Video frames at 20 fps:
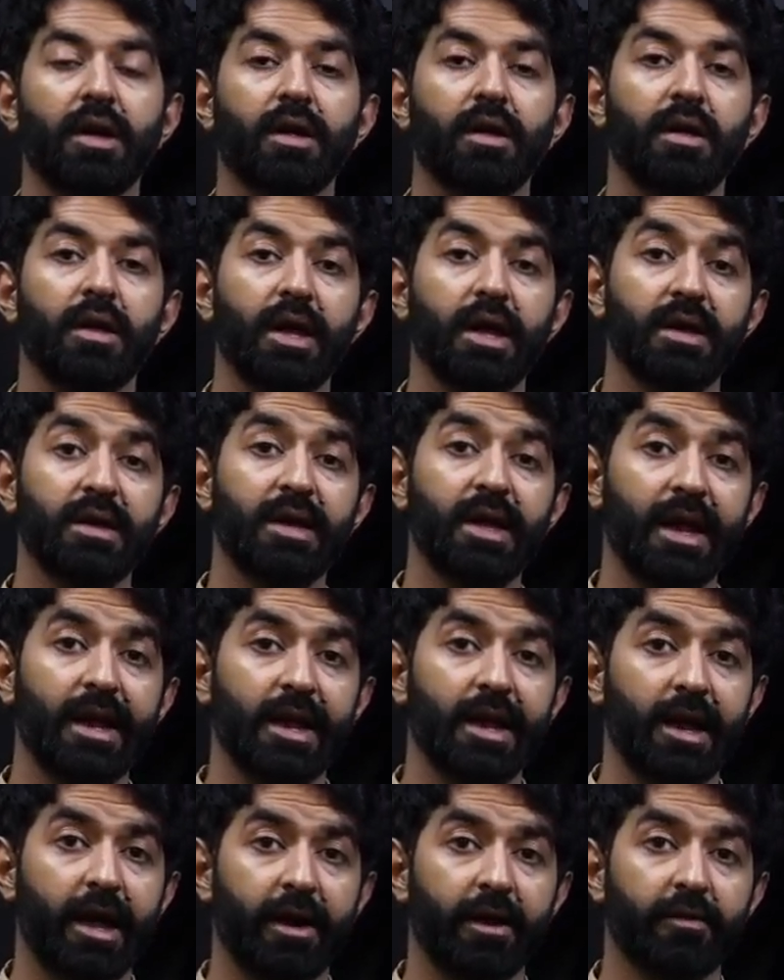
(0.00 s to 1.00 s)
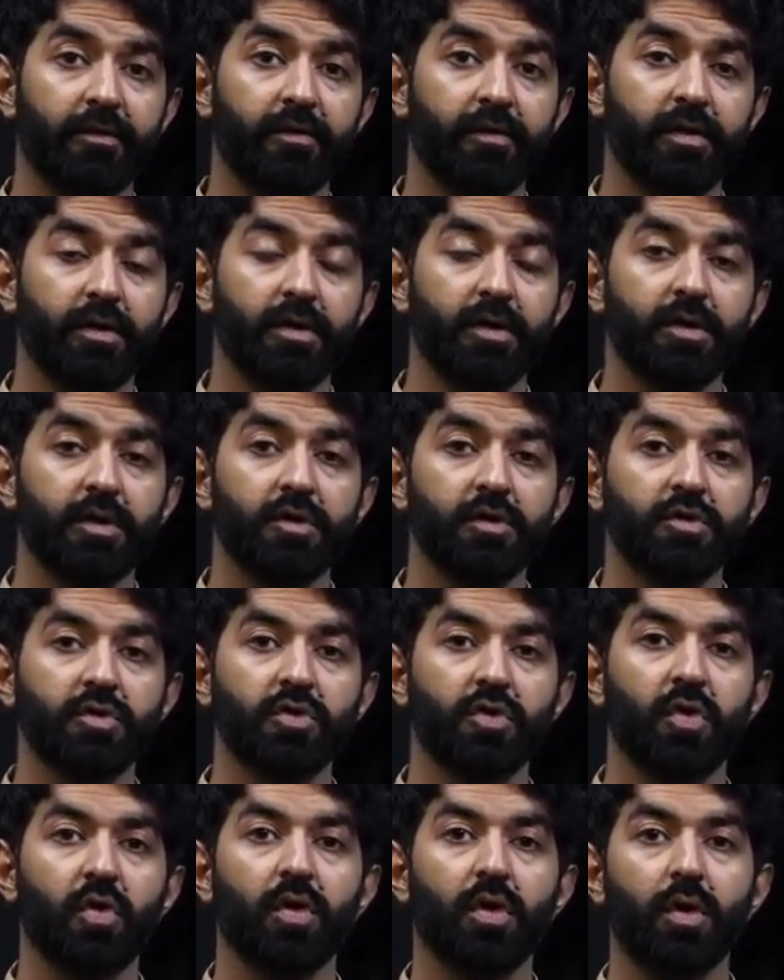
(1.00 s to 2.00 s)
in daily life.
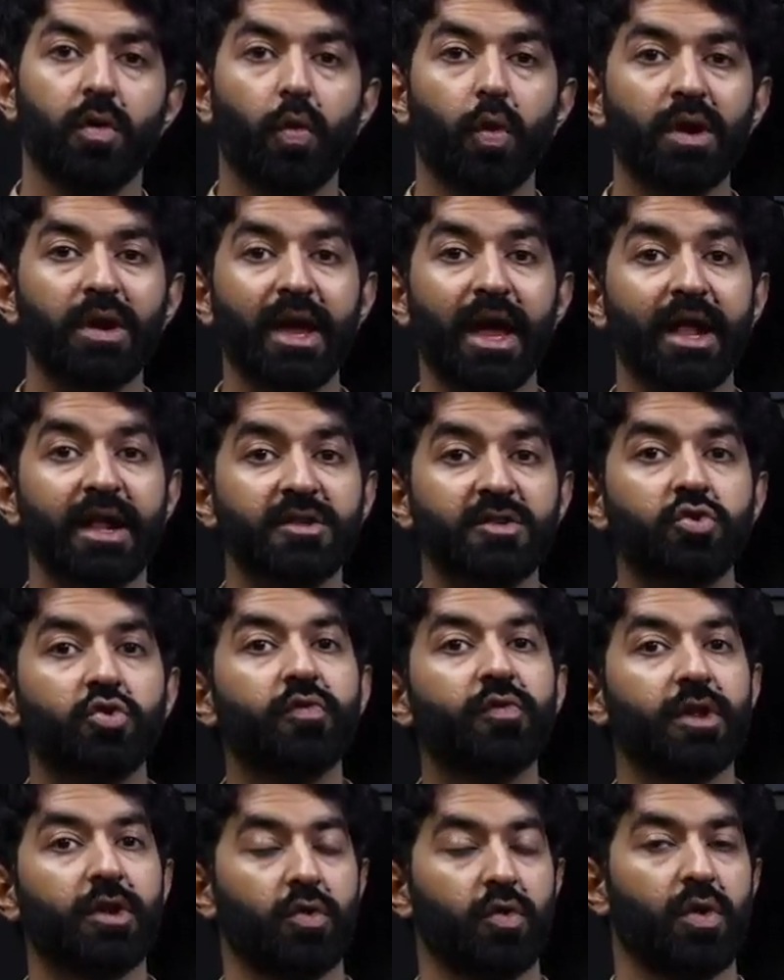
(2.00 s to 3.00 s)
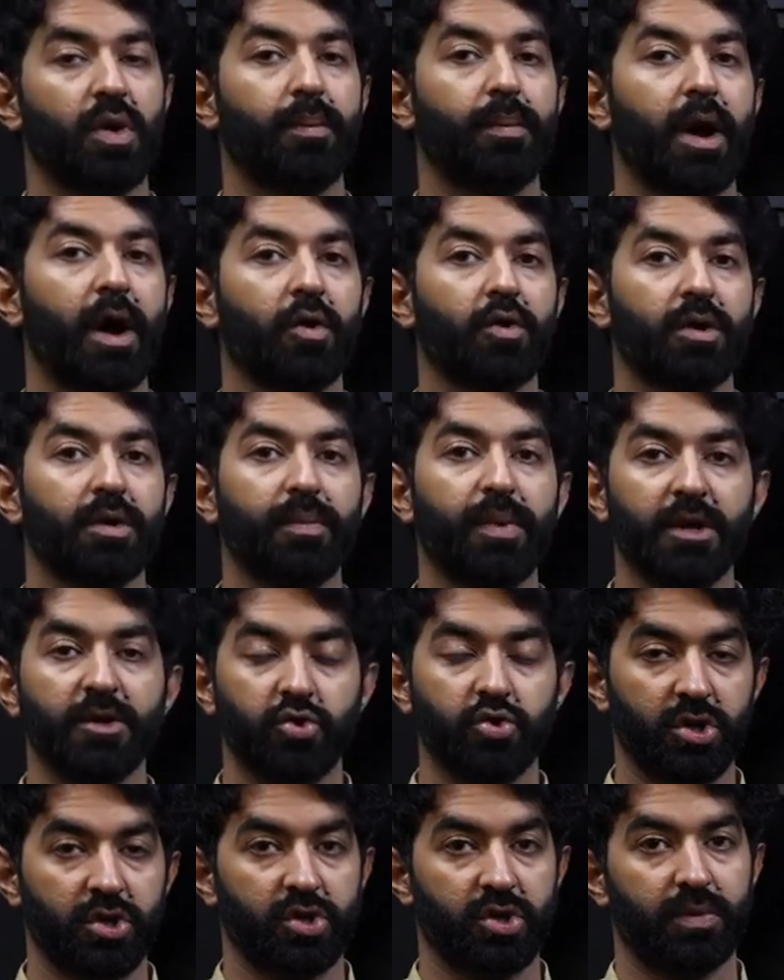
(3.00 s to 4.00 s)
So what else do we know about
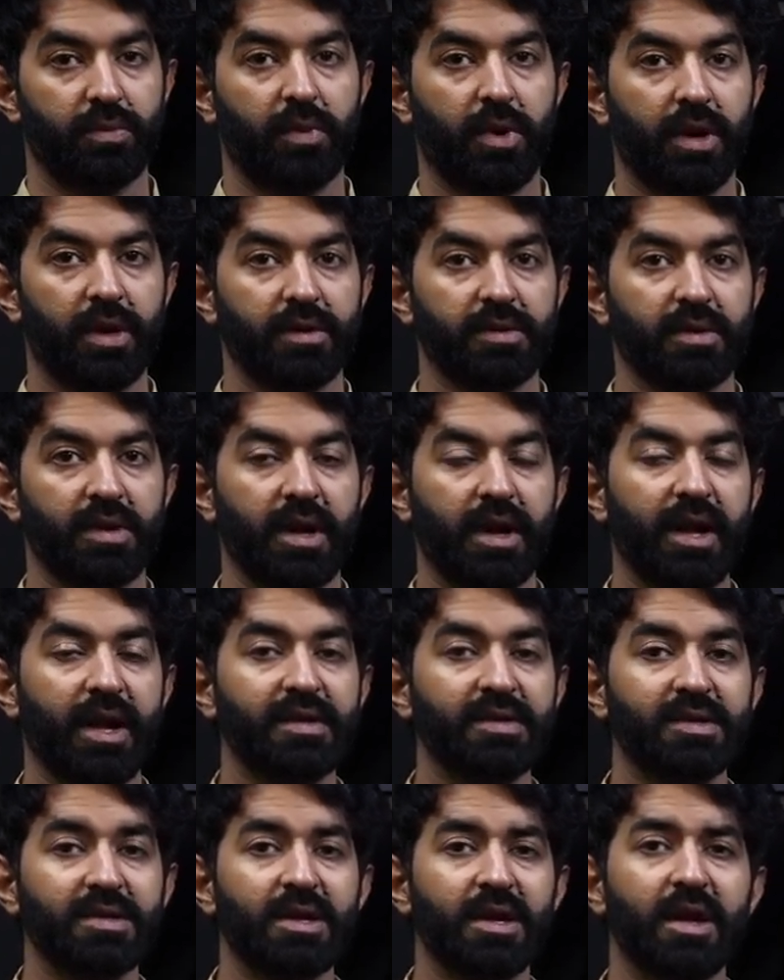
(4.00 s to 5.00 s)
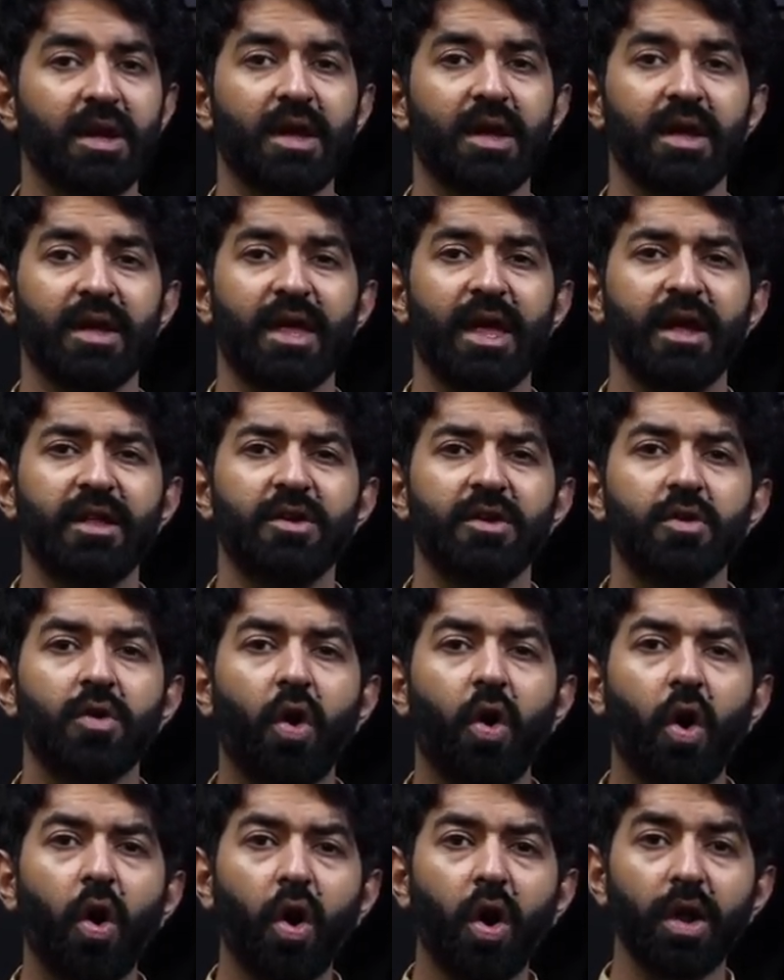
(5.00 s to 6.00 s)
punctuation marks? Let's gather
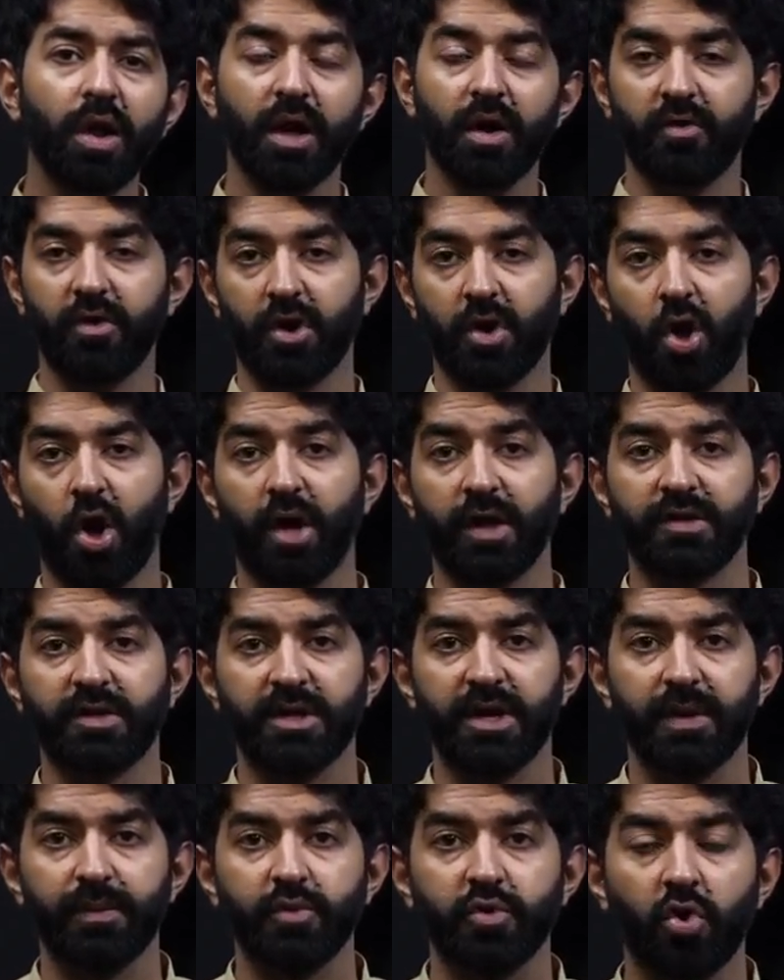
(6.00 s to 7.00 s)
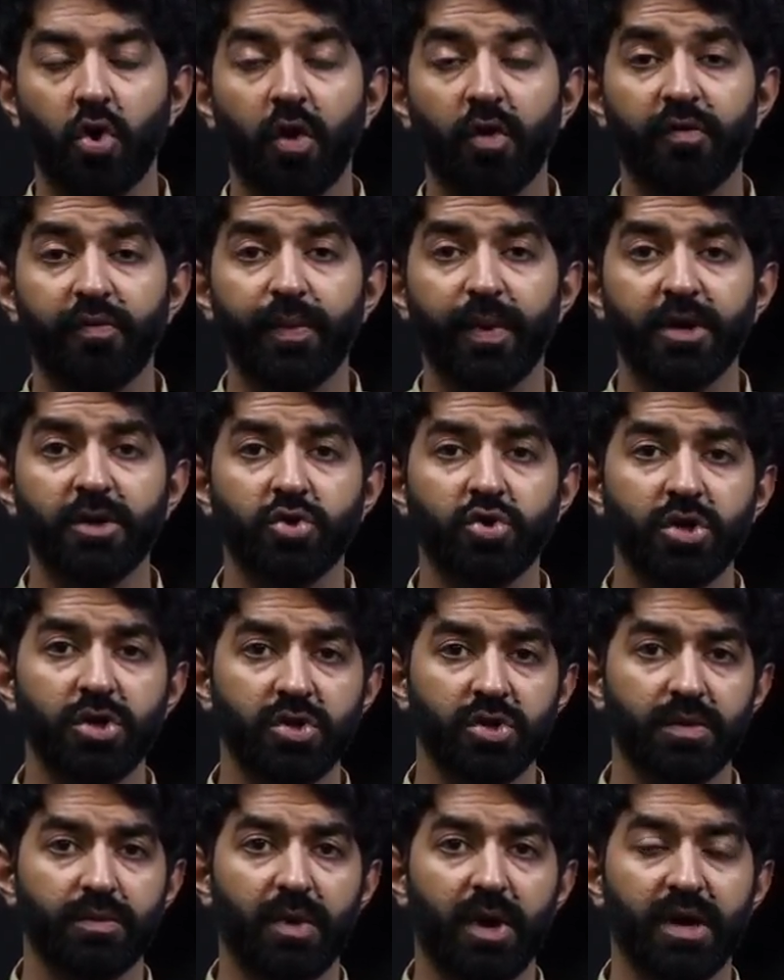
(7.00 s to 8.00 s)
all our concepts of
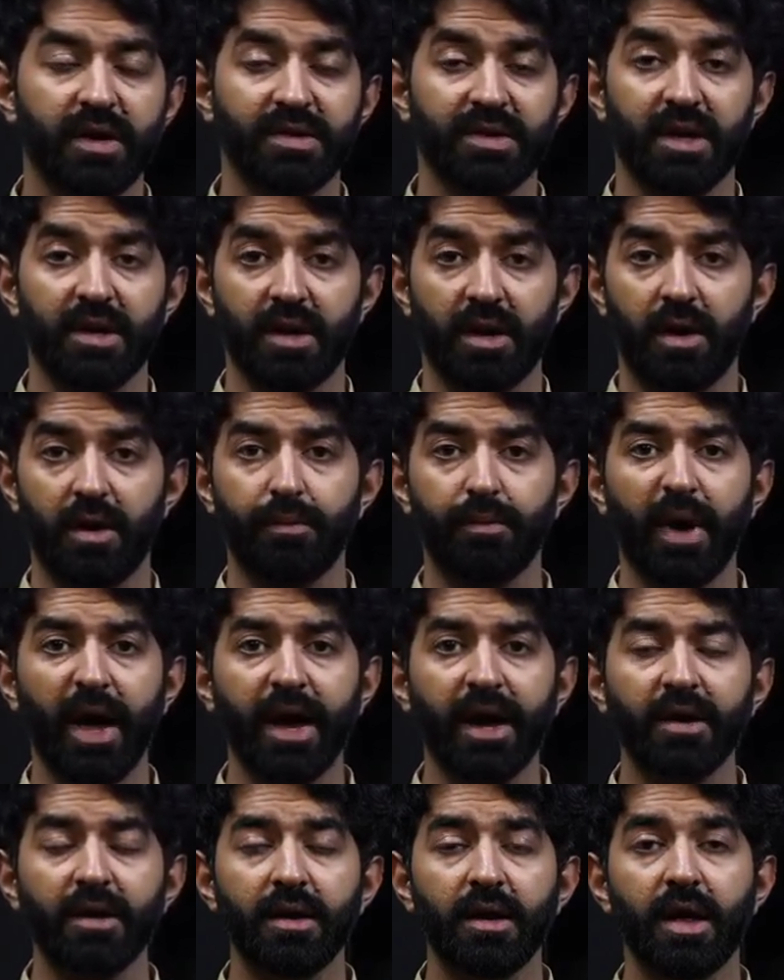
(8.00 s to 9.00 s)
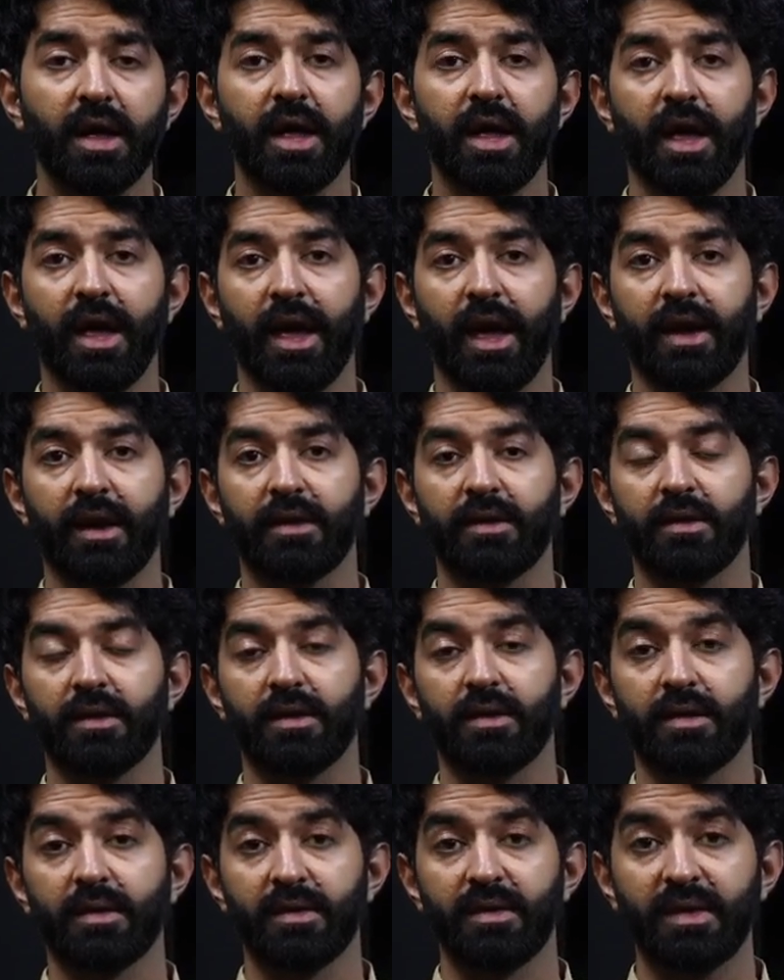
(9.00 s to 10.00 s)
punctuation marks in our mind and
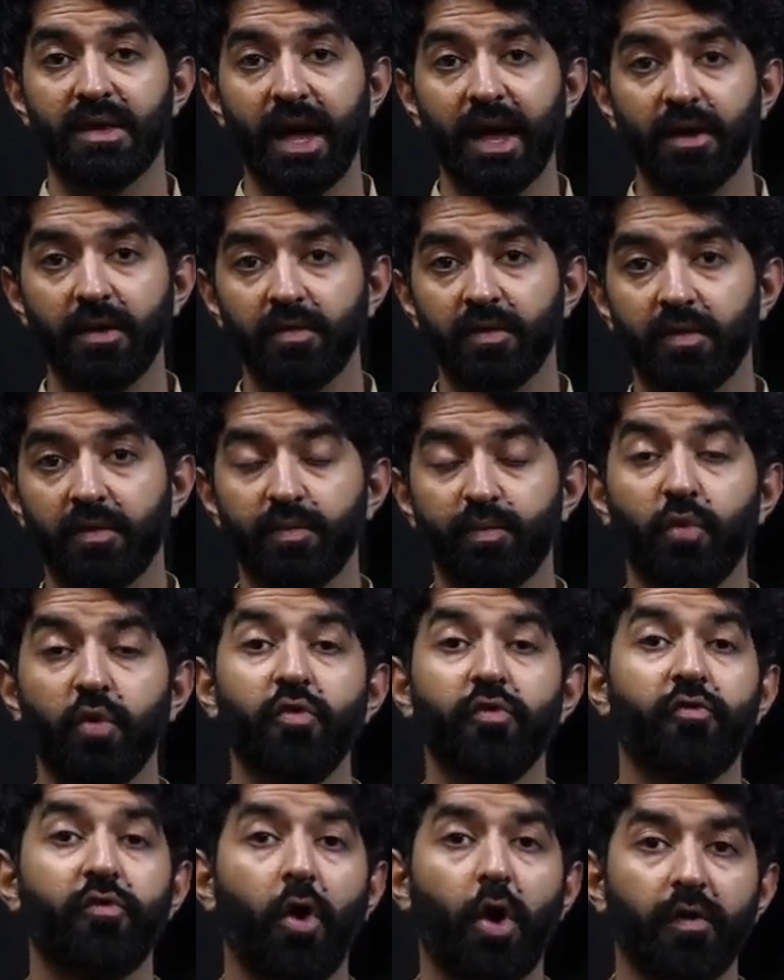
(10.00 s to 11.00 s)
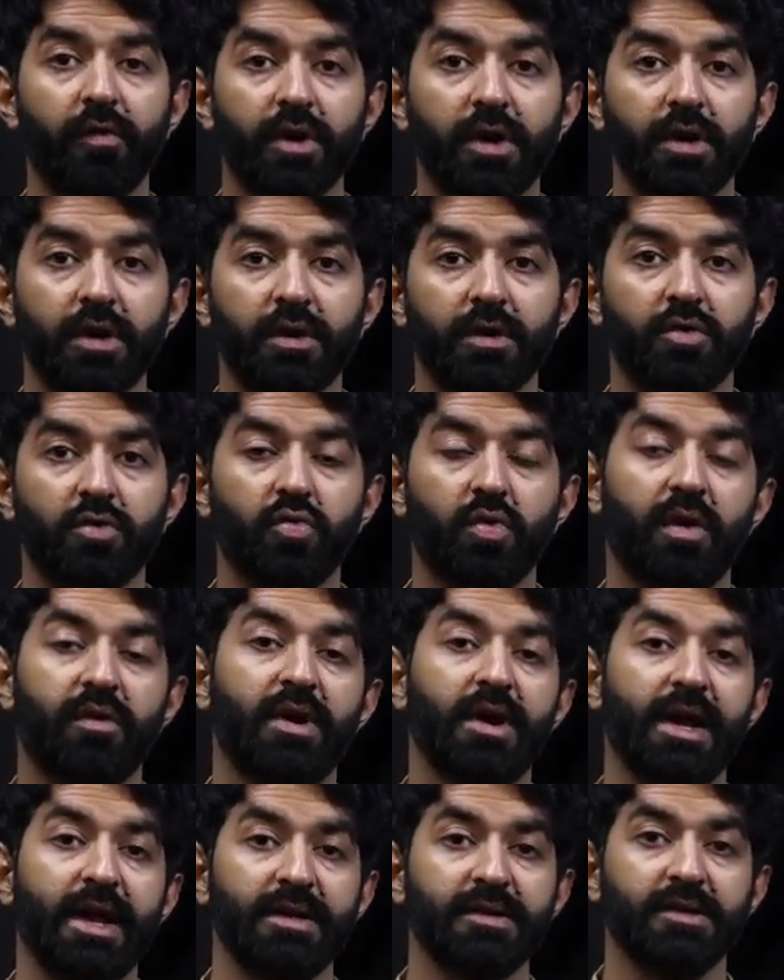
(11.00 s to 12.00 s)
then move forward to
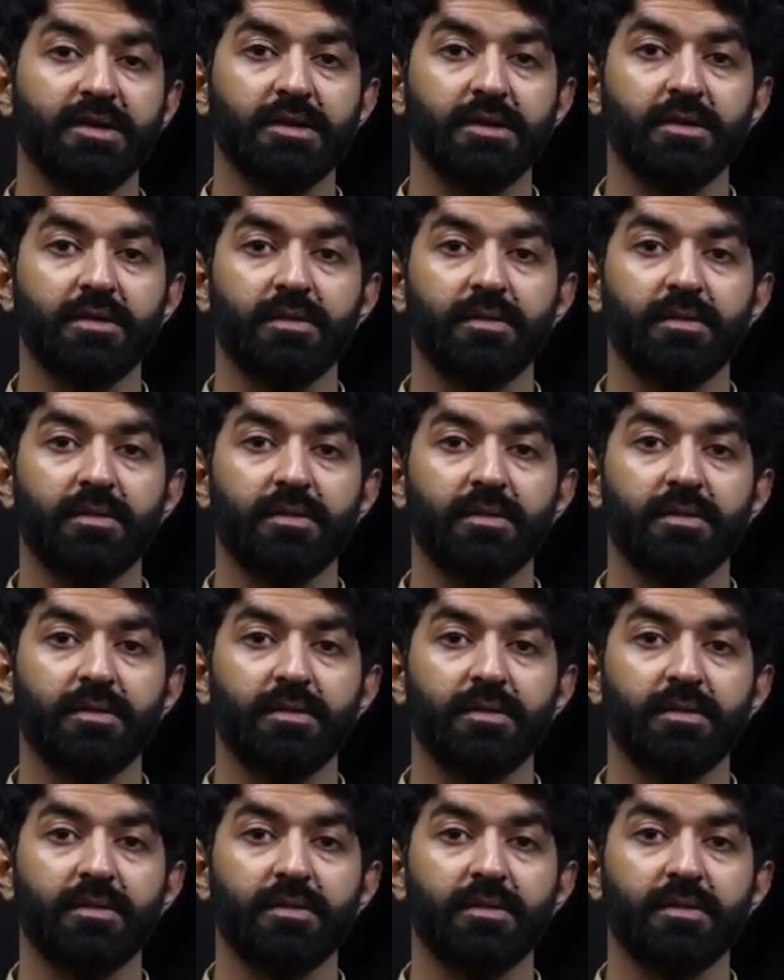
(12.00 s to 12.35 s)
our lesson.